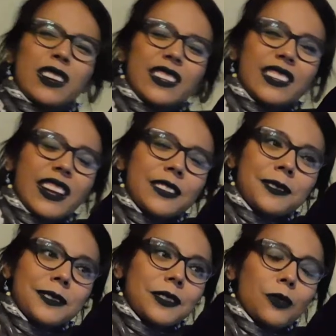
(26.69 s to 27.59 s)
did I
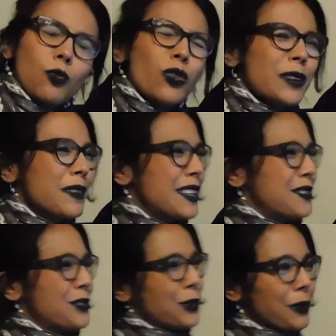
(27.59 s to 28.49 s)
just do? What am I
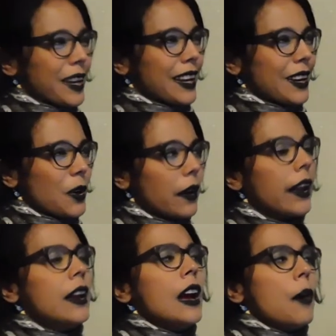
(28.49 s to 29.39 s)
doing? Okay.
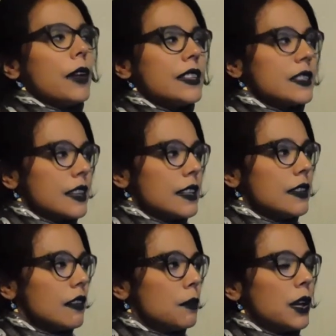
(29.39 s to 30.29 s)
But it's this
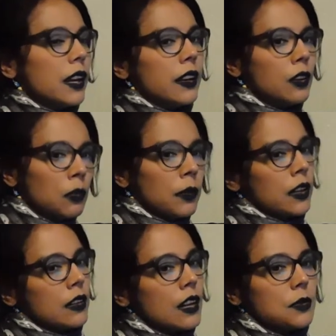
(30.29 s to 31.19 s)
idea to be human,
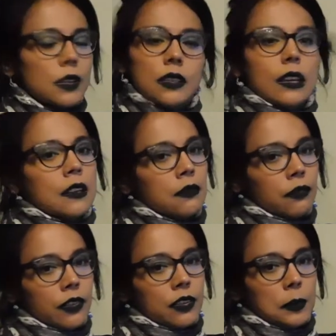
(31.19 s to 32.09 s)
and that's what it takes
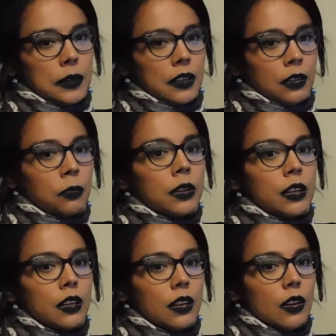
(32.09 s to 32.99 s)
for us to be human.
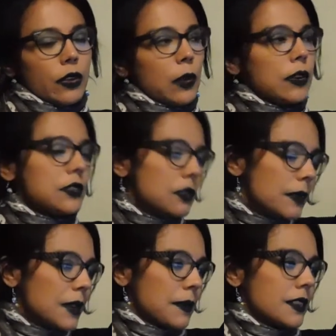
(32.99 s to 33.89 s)
Okay, we do
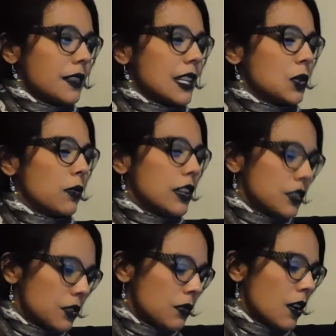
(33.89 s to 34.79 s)
make mistakes. We
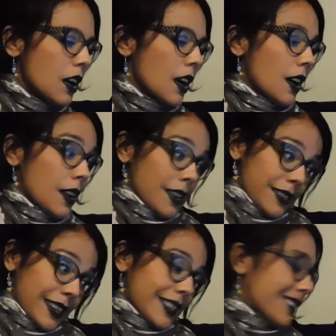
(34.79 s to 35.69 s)
do,
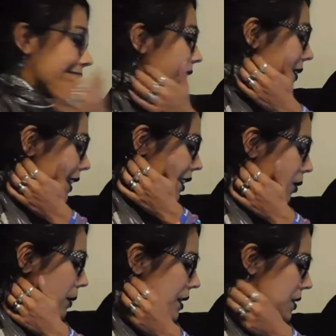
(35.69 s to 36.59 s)
like this guy right here,
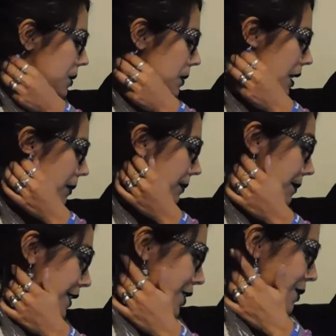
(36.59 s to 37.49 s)
we do, um,
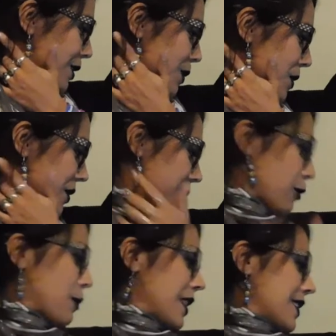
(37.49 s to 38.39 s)
you know, smoke the
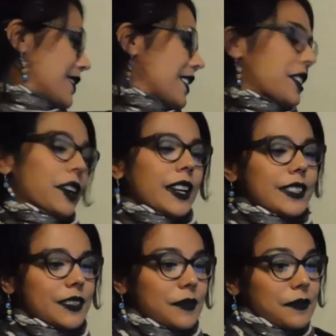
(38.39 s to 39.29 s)
forbidden cigarette.